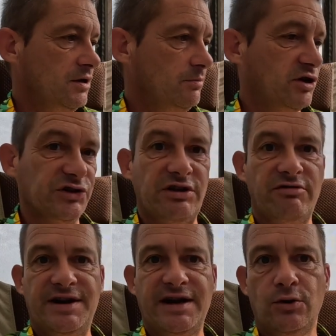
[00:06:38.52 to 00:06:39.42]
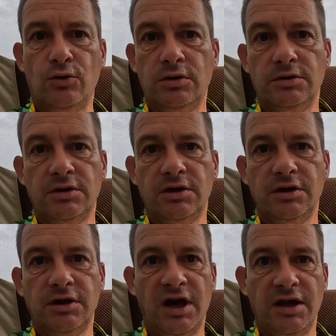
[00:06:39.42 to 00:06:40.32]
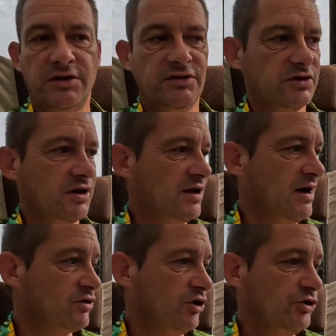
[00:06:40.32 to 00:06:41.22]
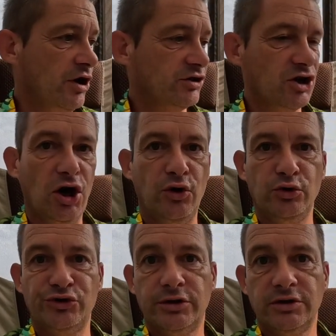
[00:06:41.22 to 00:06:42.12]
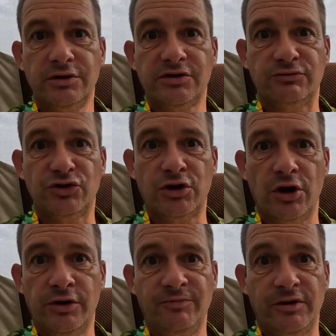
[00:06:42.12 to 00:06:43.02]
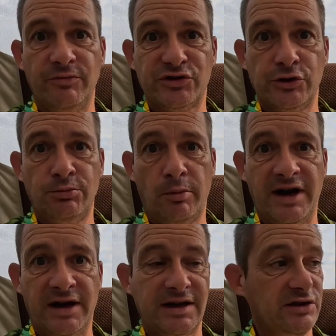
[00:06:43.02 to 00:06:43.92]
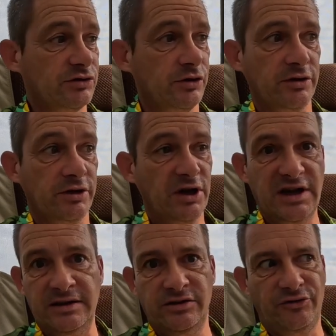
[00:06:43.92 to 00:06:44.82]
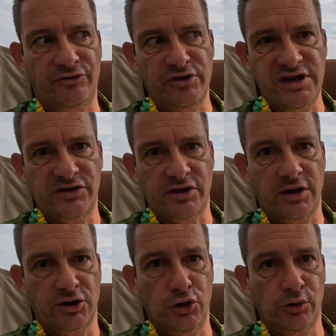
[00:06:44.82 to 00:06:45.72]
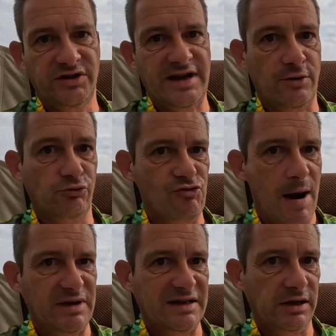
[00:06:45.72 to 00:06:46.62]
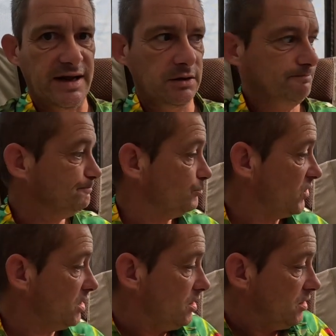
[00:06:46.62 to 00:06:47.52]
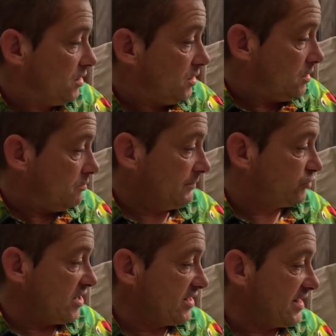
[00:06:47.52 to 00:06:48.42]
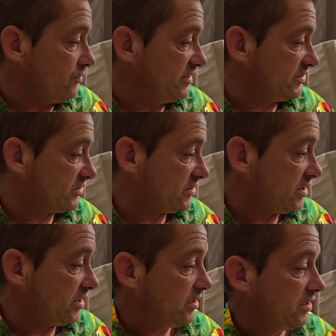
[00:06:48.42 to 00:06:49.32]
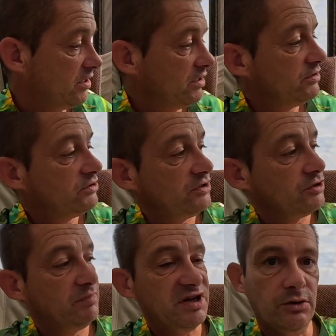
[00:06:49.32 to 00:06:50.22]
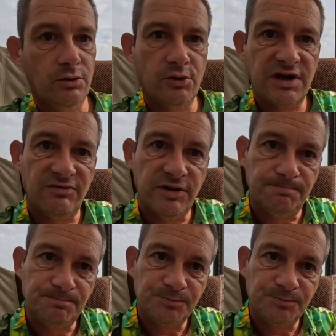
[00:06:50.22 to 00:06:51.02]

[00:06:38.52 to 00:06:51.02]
because I ran out and uh, I've got non-cold because I've just got them from the supermarket so they're in the freezer cooling down rapidly. I'm trying out this uh, ginger beer we were given.